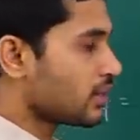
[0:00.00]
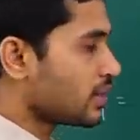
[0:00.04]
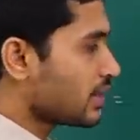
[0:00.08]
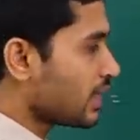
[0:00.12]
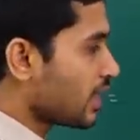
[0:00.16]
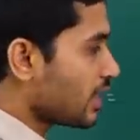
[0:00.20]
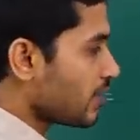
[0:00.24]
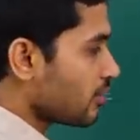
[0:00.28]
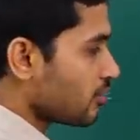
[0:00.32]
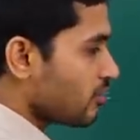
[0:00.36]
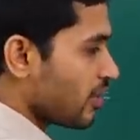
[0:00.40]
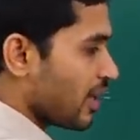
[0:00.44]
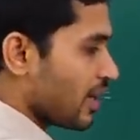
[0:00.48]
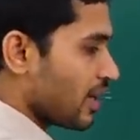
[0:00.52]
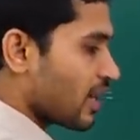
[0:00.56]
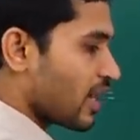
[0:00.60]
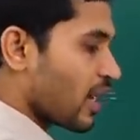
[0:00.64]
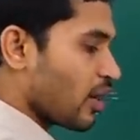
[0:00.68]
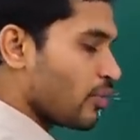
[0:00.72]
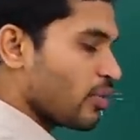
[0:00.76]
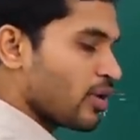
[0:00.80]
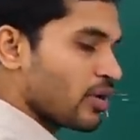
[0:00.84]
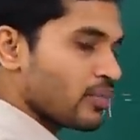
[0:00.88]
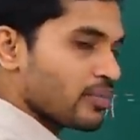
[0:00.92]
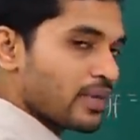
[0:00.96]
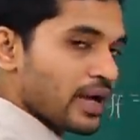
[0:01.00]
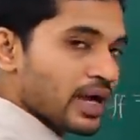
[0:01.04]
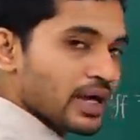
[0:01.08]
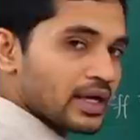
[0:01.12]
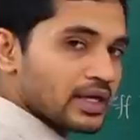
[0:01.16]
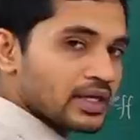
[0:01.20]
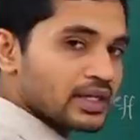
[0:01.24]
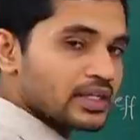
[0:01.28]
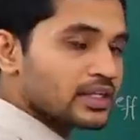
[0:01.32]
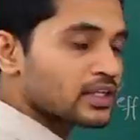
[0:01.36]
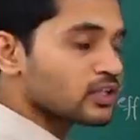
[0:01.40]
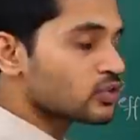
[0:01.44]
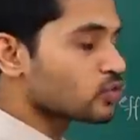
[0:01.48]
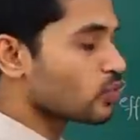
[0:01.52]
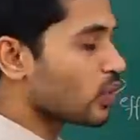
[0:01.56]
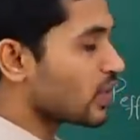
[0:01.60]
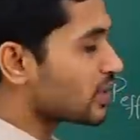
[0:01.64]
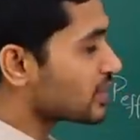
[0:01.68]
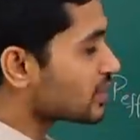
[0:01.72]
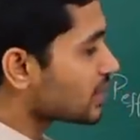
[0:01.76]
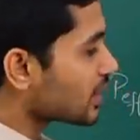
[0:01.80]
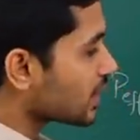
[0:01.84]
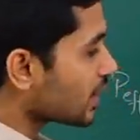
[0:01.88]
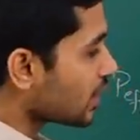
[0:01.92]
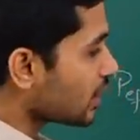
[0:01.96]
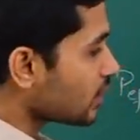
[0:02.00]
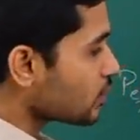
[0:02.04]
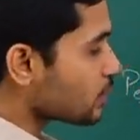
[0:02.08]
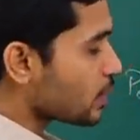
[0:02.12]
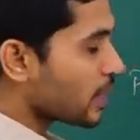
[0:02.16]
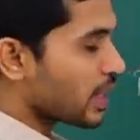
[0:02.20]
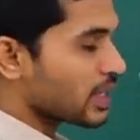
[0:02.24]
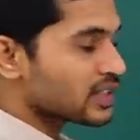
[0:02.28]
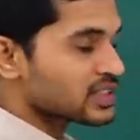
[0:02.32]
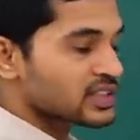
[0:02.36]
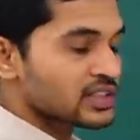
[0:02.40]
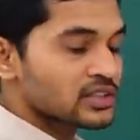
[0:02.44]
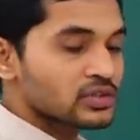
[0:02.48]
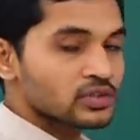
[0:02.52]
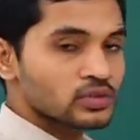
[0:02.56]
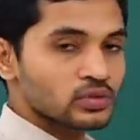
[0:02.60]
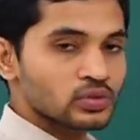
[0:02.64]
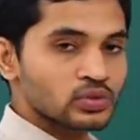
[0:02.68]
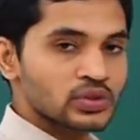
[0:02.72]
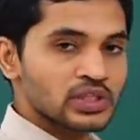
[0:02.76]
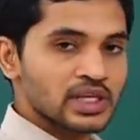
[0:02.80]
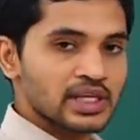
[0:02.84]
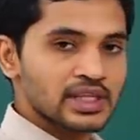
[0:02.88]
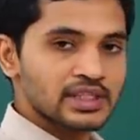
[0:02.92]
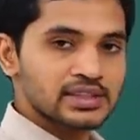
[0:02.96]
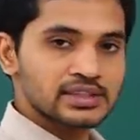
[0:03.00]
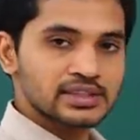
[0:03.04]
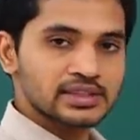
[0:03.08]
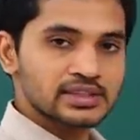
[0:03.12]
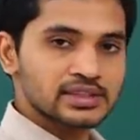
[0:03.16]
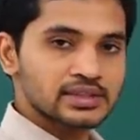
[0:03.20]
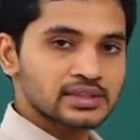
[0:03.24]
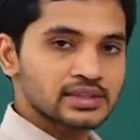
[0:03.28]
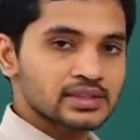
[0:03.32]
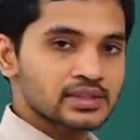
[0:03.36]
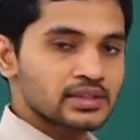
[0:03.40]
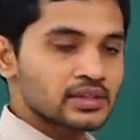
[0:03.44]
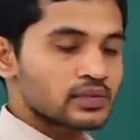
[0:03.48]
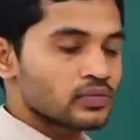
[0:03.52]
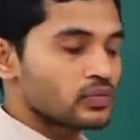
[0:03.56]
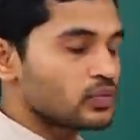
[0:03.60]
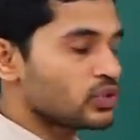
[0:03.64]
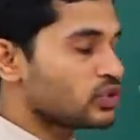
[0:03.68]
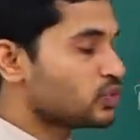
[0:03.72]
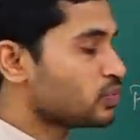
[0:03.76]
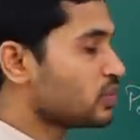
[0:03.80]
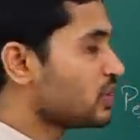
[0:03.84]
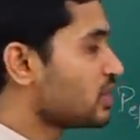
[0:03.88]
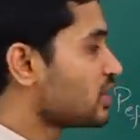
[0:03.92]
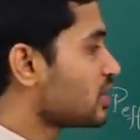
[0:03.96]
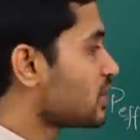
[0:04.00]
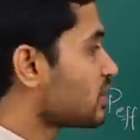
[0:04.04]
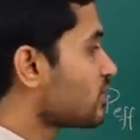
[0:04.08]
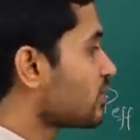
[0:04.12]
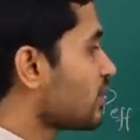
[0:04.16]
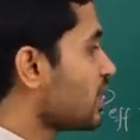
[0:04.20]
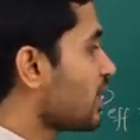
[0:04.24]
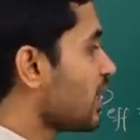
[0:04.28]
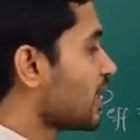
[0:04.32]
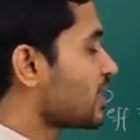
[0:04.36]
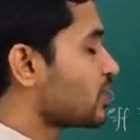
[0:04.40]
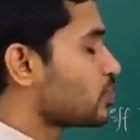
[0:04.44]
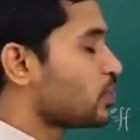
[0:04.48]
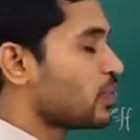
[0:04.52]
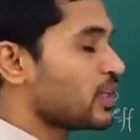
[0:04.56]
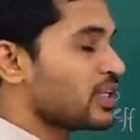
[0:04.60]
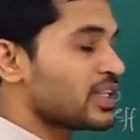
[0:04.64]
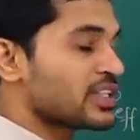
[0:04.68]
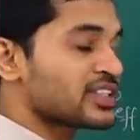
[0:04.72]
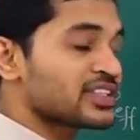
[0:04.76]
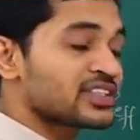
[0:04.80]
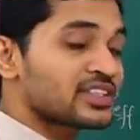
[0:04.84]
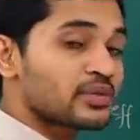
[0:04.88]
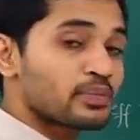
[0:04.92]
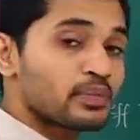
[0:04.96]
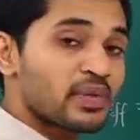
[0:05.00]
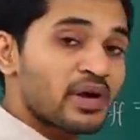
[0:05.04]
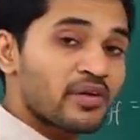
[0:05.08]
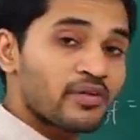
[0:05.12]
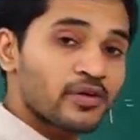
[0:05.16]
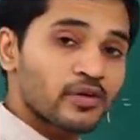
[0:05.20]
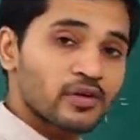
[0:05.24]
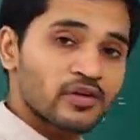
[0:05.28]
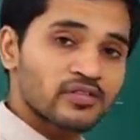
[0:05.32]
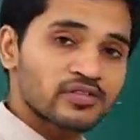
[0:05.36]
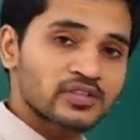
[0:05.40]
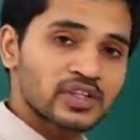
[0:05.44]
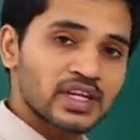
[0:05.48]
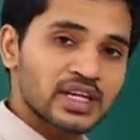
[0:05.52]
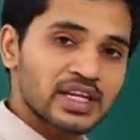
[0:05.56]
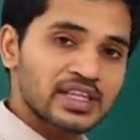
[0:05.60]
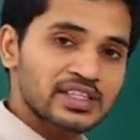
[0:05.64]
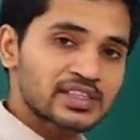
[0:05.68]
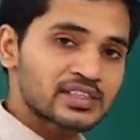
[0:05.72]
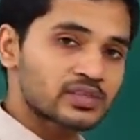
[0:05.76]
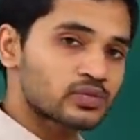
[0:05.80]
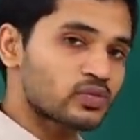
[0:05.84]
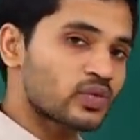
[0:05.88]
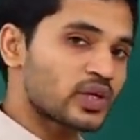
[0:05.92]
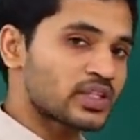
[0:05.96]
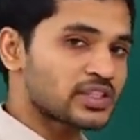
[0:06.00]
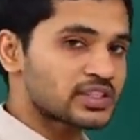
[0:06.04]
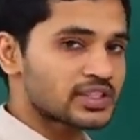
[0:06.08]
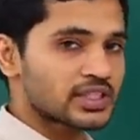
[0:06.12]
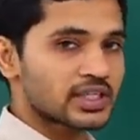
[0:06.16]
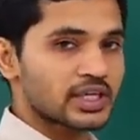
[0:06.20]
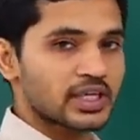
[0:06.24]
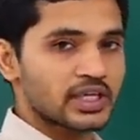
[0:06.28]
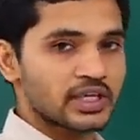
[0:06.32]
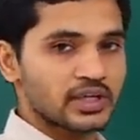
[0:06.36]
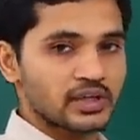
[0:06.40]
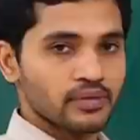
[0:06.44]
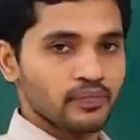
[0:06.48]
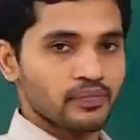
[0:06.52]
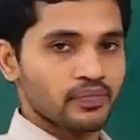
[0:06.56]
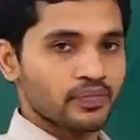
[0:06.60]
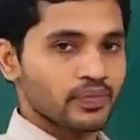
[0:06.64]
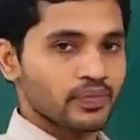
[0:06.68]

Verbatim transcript: Then while coming back, it is once again passing through the lens, which means it will experience the power of the lens once again